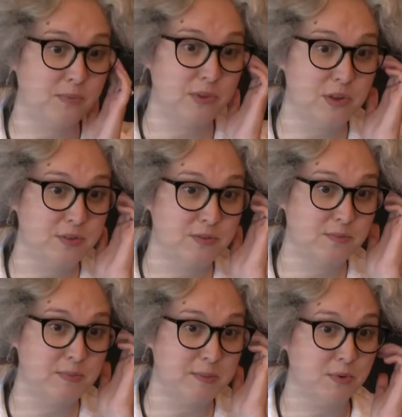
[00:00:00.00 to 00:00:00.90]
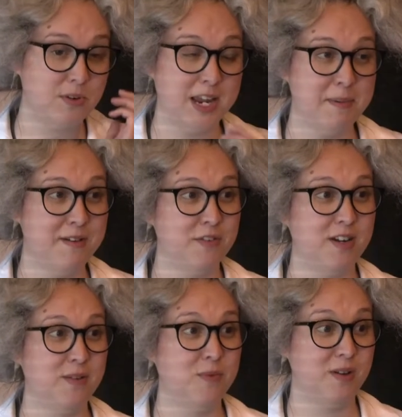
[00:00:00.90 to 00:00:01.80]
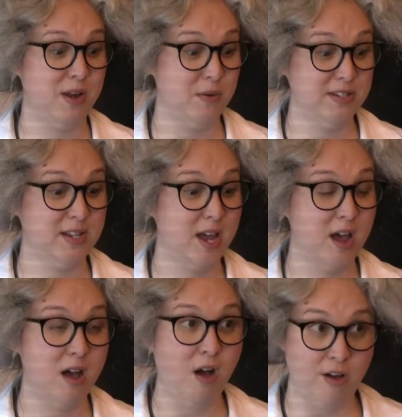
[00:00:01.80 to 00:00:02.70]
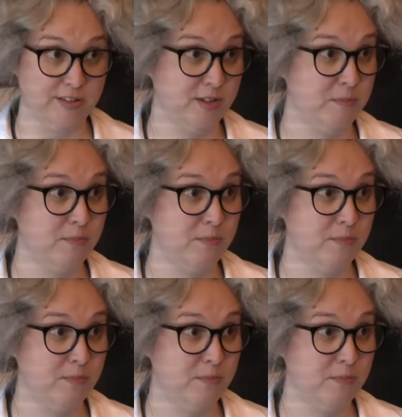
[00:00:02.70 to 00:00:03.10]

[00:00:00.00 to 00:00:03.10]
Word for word: those people who came out for it, it was awesome.